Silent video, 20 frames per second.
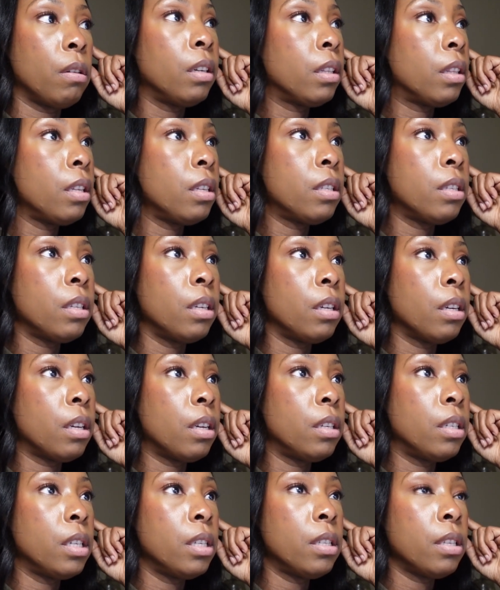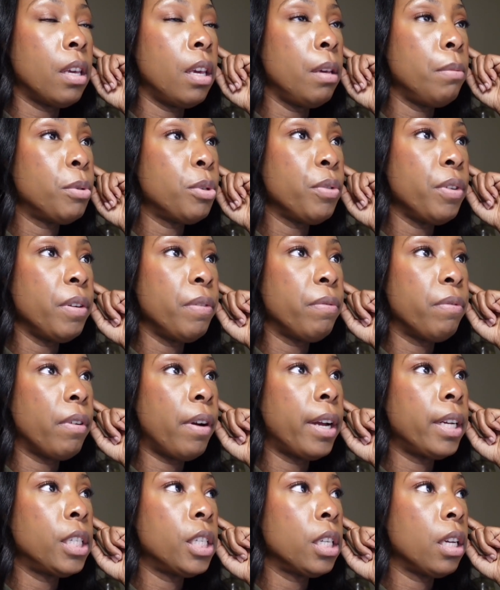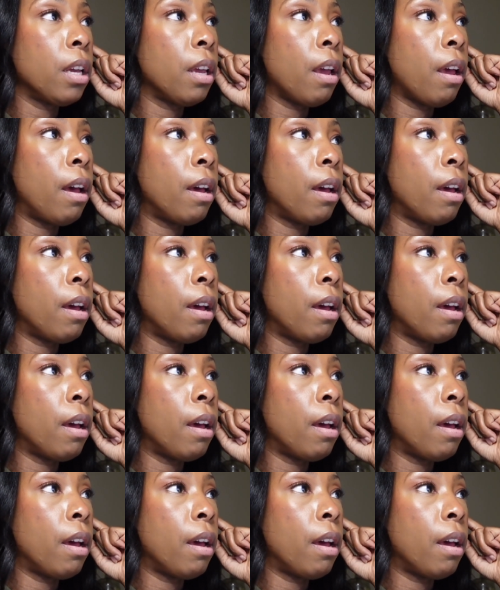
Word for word: if it just keeps refreshing.